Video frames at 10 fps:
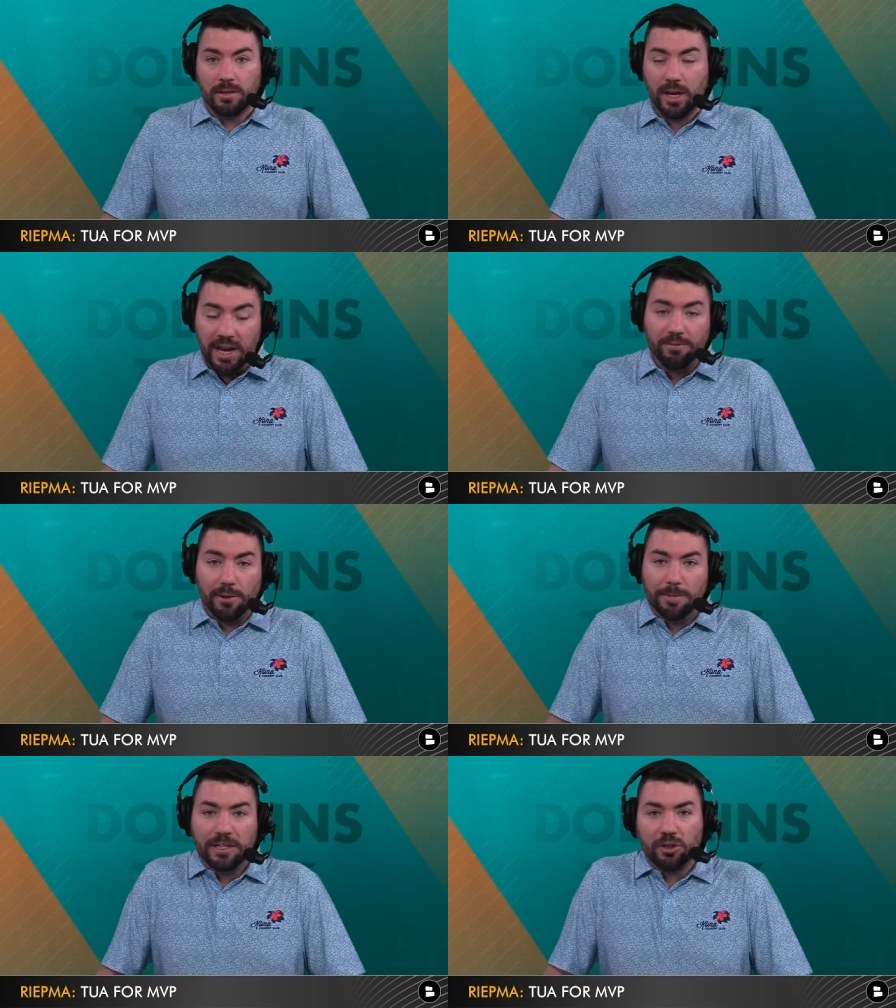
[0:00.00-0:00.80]
an
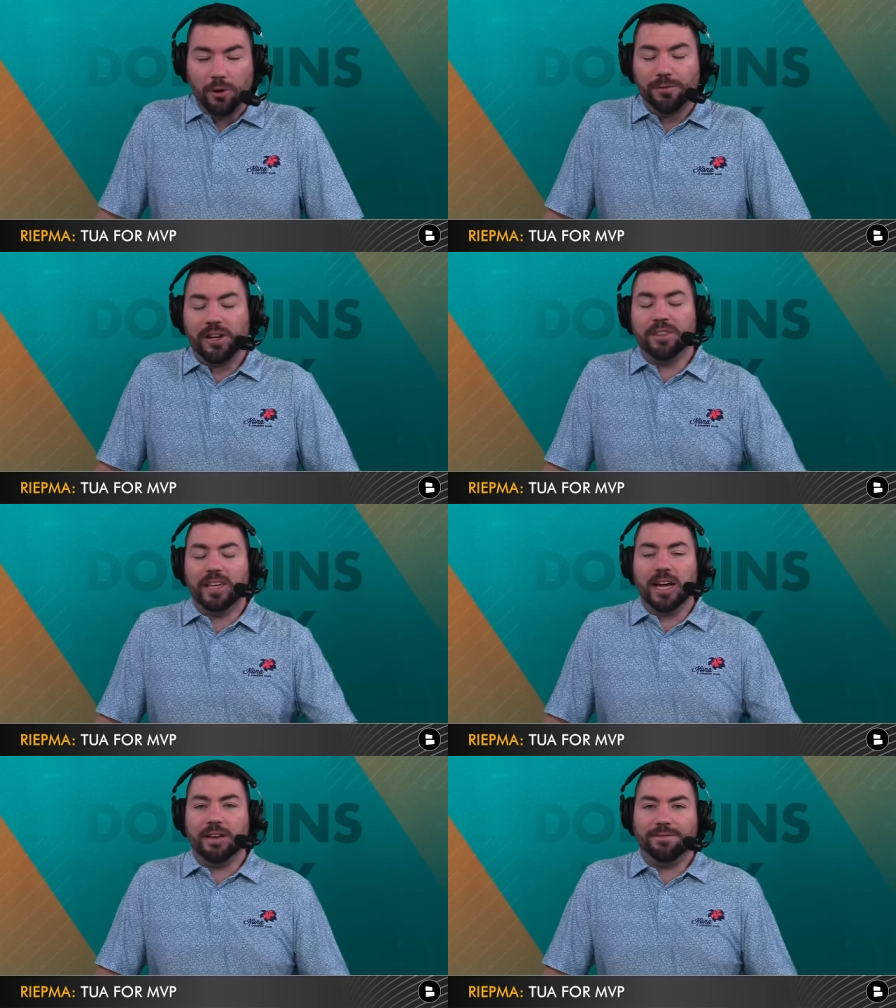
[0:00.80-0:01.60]
MVP trophy in
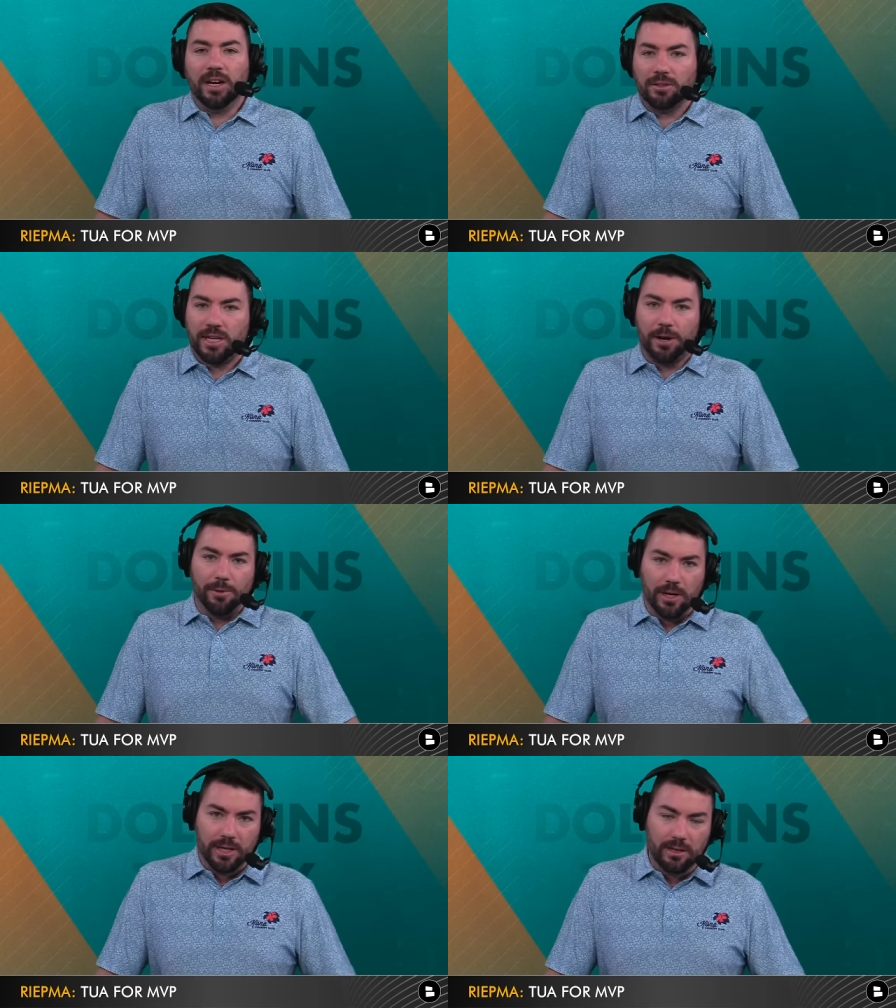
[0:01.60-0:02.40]
the NFL.
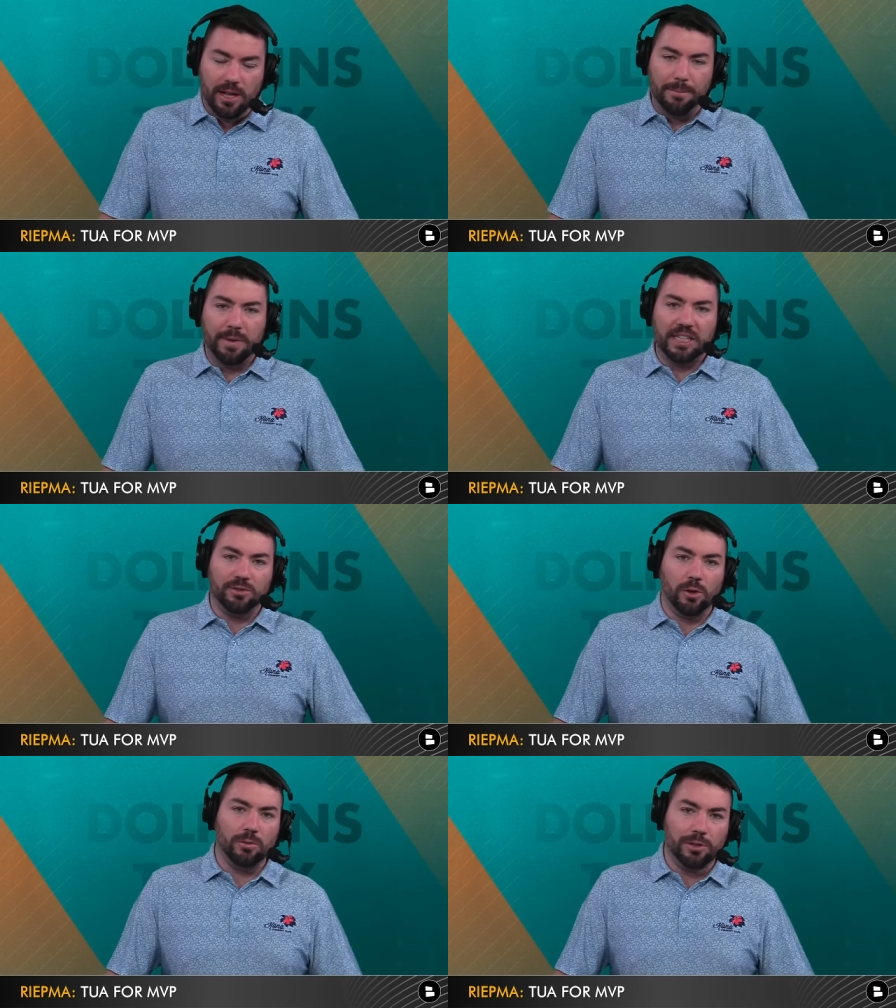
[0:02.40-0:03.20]
Tyreek Hill on pace
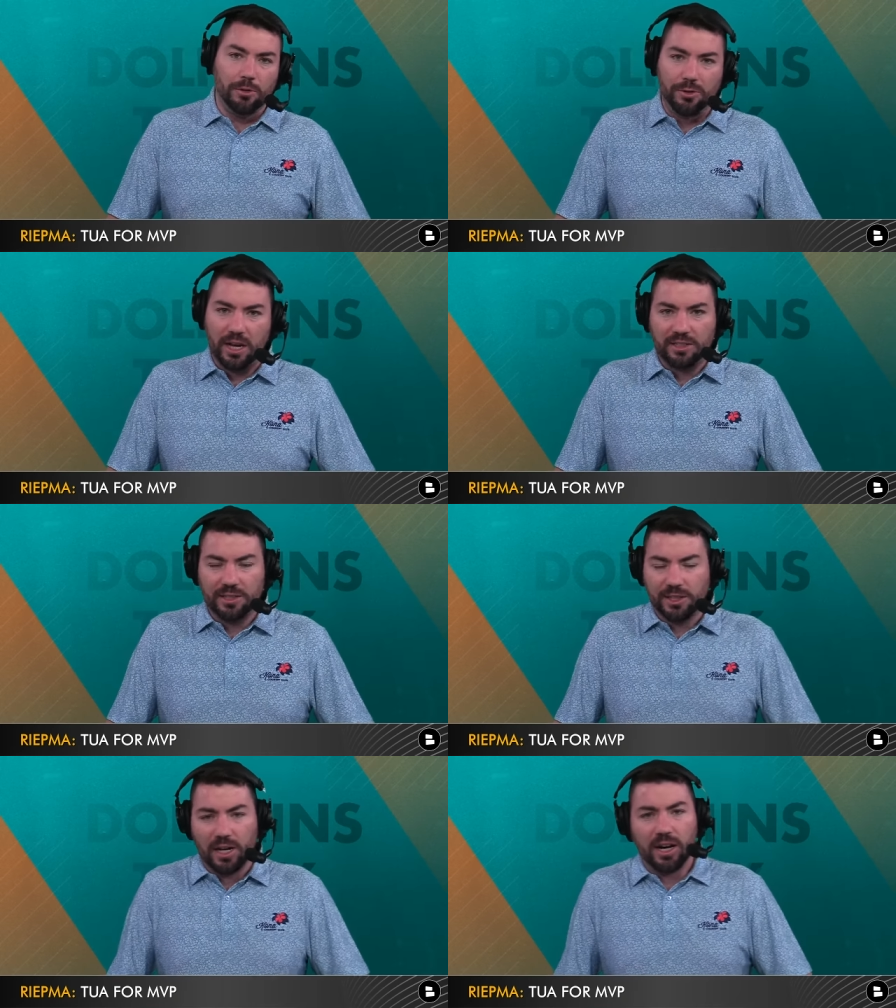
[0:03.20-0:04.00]
for over 2,000
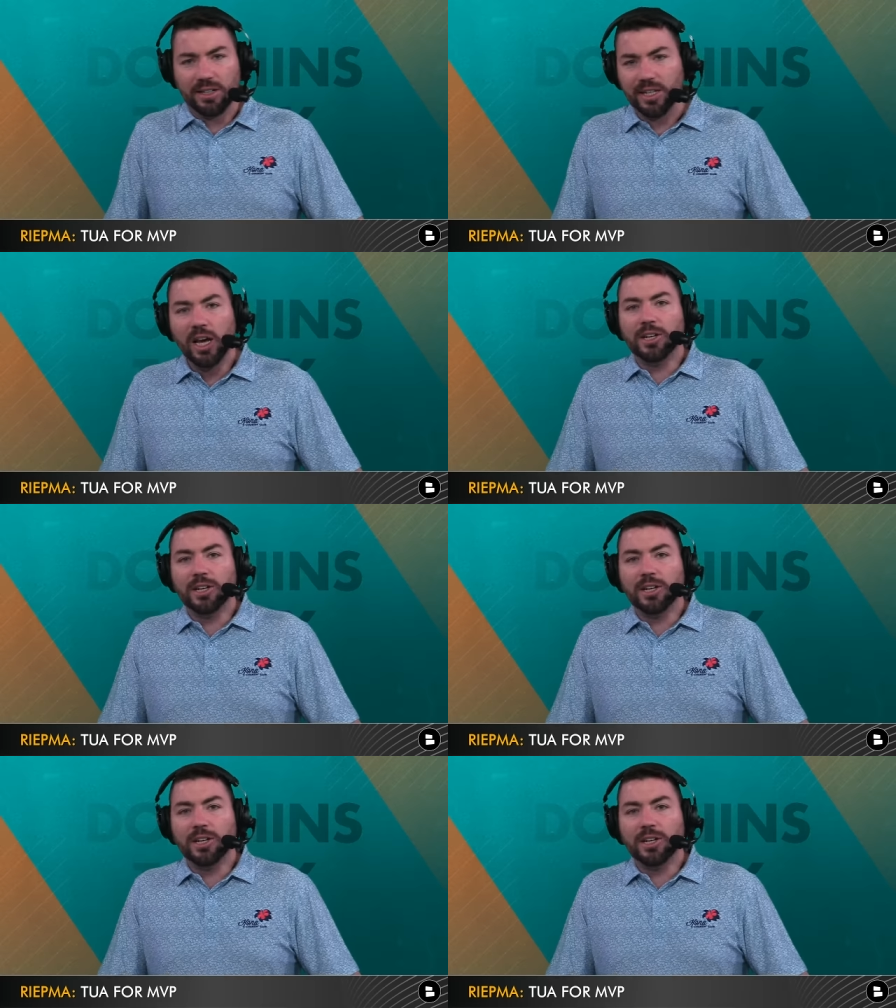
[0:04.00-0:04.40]
yards.